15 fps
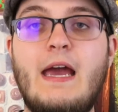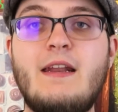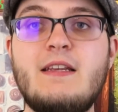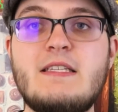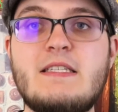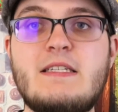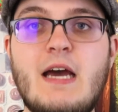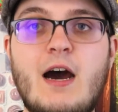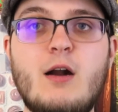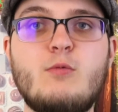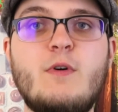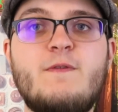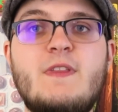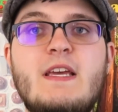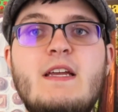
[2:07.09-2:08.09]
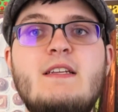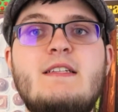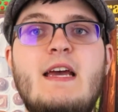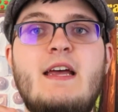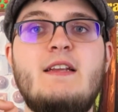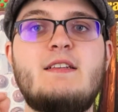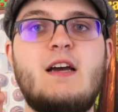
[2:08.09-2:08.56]
and is done with the
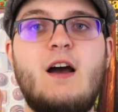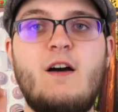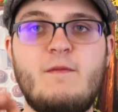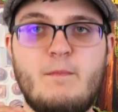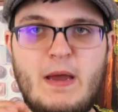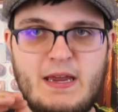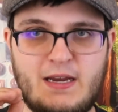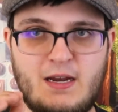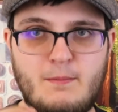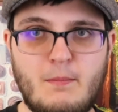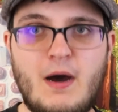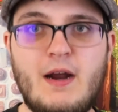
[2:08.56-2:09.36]
intent of making